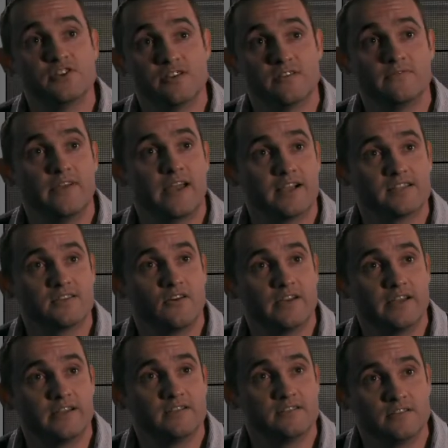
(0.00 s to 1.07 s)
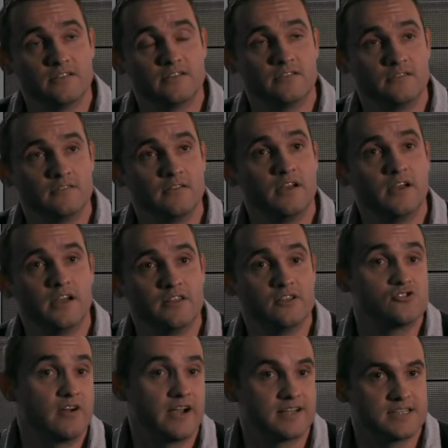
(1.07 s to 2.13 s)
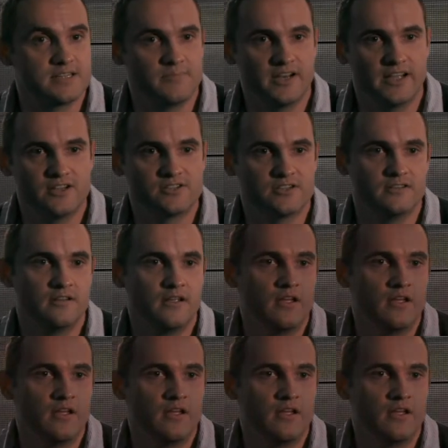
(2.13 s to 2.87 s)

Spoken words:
visual effects tie into the track simulation.